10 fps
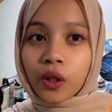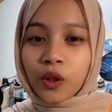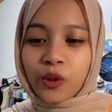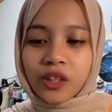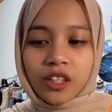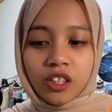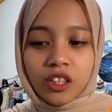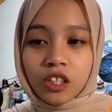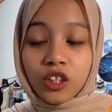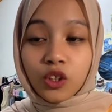couldn't
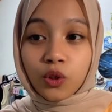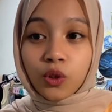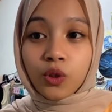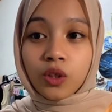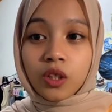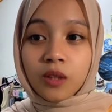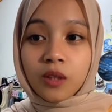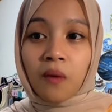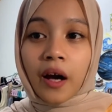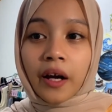use
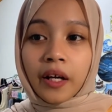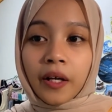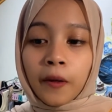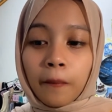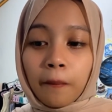my